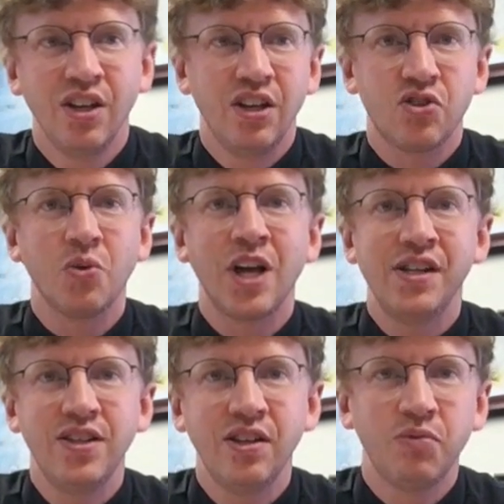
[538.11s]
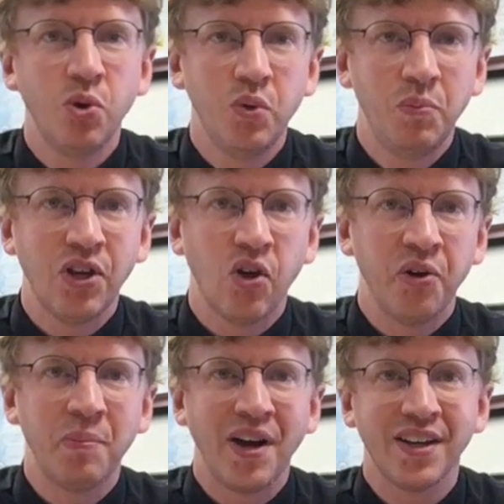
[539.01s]
his own idea of who would be
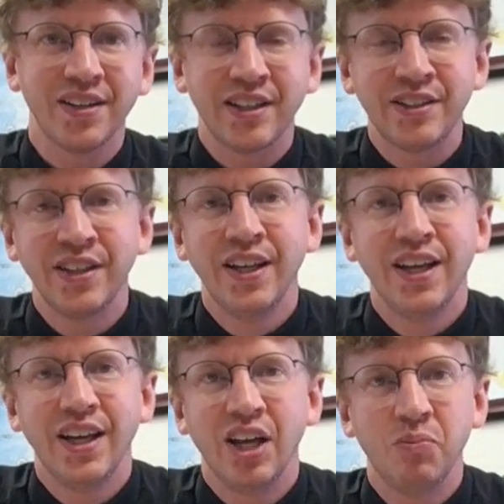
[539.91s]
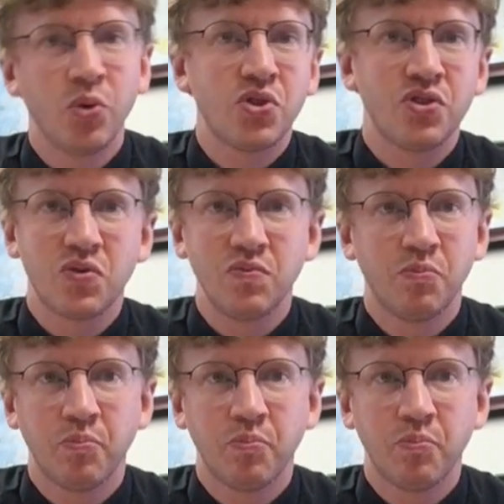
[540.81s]
called by God and Moses